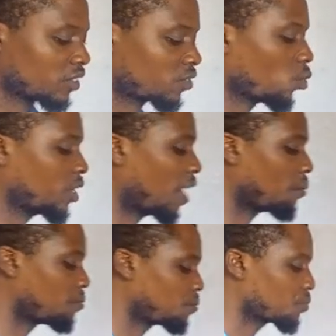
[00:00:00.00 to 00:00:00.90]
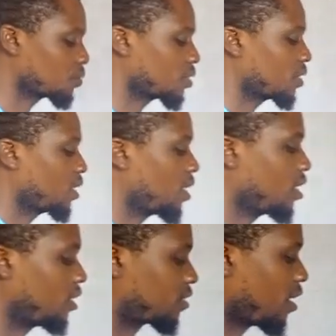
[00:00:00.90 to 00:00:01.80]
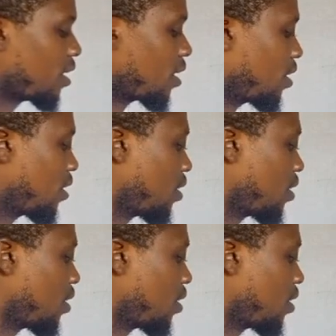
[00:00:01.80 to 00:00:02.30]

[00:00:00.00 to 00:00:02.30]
So now, I say,